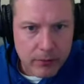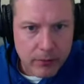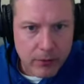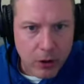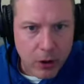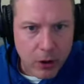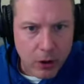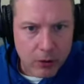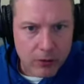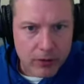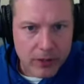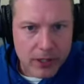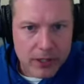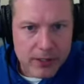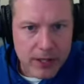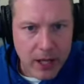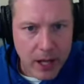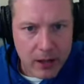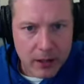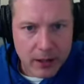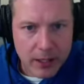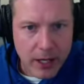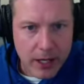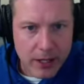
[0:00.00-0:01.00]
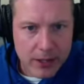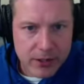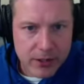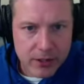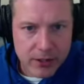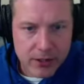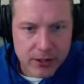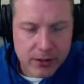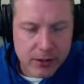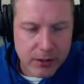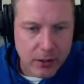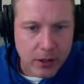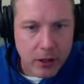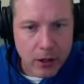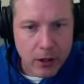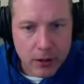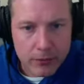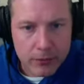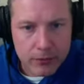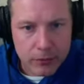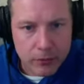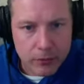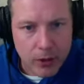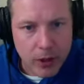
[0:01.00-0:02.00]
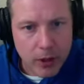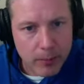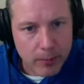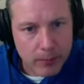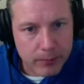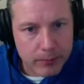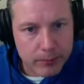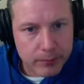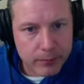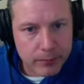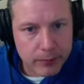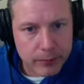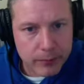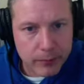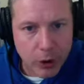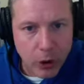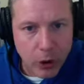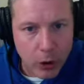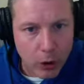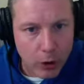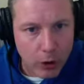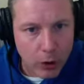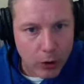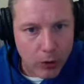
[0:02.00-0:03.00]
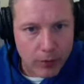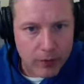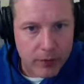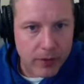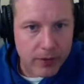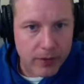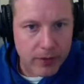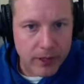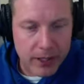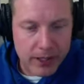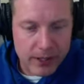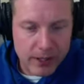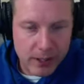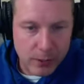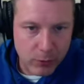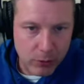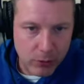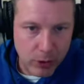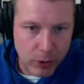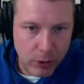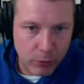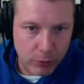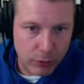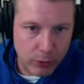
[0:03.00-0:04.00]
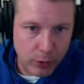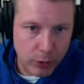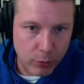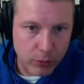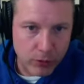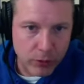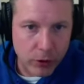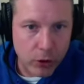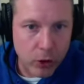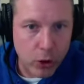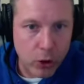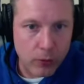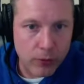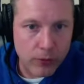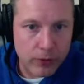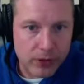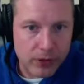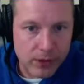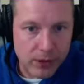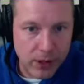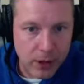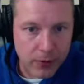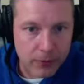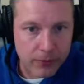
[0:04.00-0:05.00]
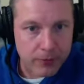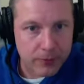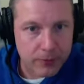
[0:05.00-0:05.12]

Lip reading: all these allegations to cover up all the things that were going on with the COVID stuff.